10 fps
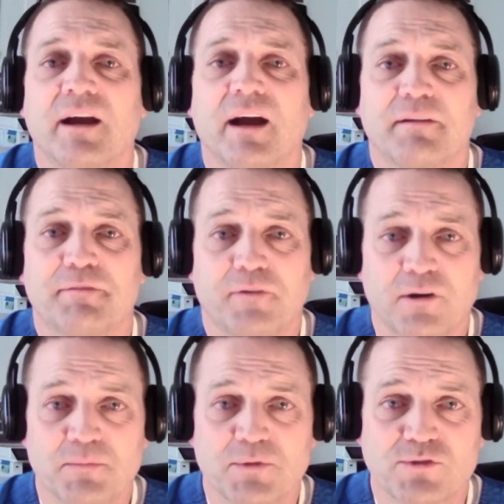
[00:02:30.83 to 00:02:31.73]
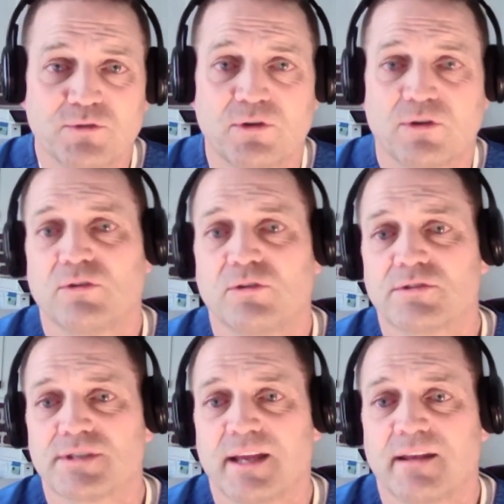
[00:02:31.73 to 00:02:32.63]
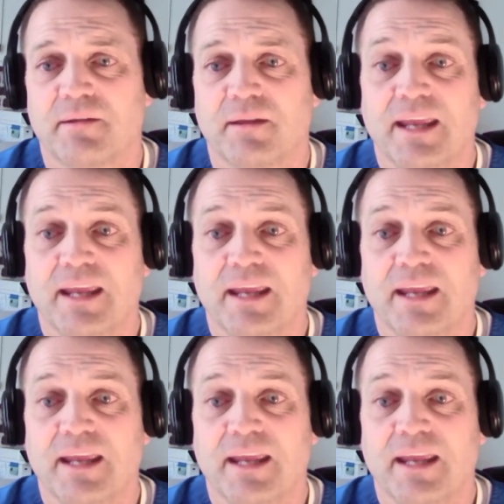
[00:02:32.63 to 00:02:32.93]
pharmaceuticals and